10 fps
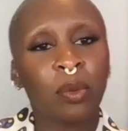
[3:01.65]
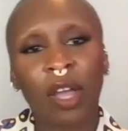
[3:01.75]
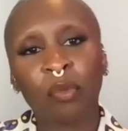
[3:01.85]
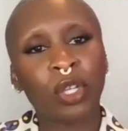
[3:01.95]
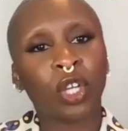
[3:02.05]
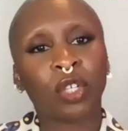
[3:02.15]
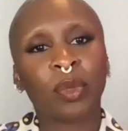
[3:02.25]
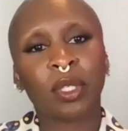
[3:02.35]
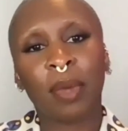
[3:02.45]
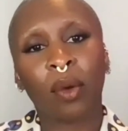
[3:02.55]
have
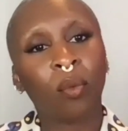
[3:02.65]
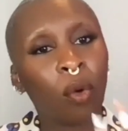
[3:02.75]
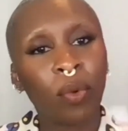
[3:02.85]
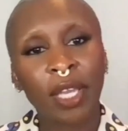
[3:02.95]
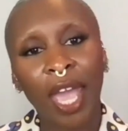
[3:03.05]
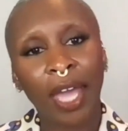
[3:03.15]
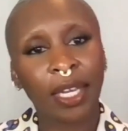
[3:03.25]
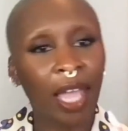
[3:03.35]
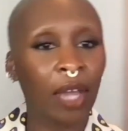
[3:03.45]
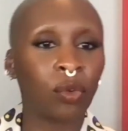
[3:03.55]
prejudgments about what we can
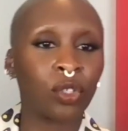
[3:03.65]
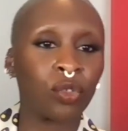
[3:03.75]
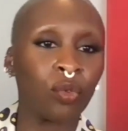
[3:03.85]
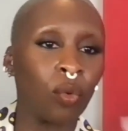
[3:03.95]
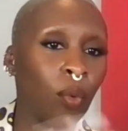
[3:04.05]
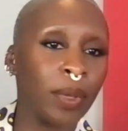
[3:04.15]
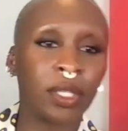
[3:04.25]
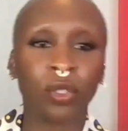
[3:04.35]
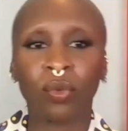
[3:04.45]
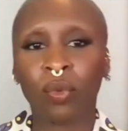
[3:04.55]
and cannot do or what we
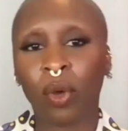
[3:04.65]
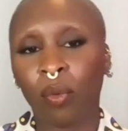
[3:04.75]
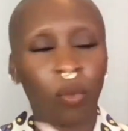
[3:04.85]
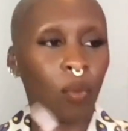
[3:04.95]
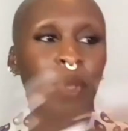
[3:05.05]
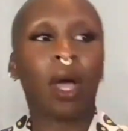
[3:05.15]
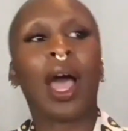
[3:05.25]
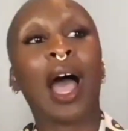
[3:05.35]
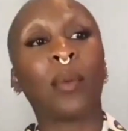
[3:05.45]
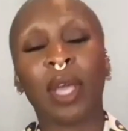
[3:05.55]
do.
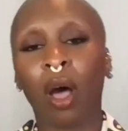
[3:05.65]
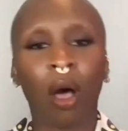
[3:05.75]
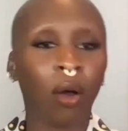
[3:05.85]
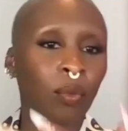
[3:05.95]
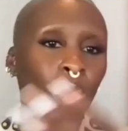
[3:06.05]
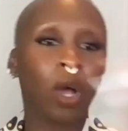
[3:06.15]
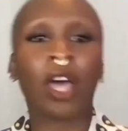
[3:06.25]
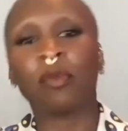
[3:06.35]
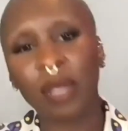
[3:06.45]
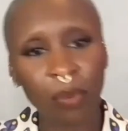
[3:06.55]
How we are and what
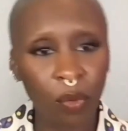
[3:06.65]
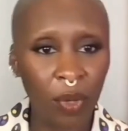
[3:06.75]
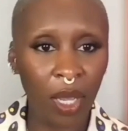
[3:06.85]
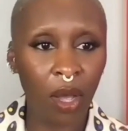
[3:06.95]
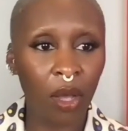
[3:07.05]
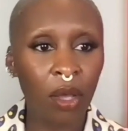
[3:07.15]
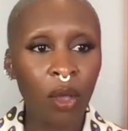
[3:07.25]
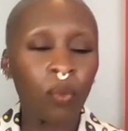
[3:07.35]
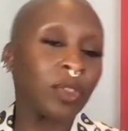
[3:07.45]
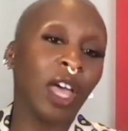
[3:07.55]
kind of people we are
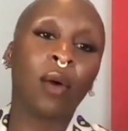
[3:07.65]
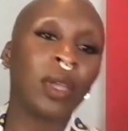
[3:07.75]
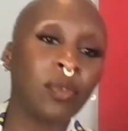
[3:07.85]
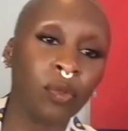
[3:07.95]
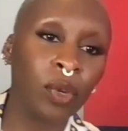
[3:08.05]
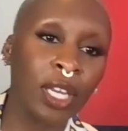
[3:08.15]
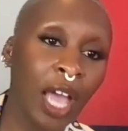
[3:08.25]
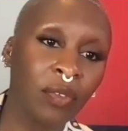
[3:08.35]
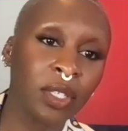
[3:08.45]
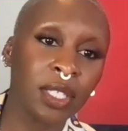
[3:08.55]
without even really
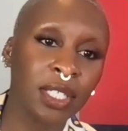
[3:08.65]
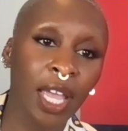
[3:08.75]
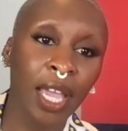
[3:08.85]
having to say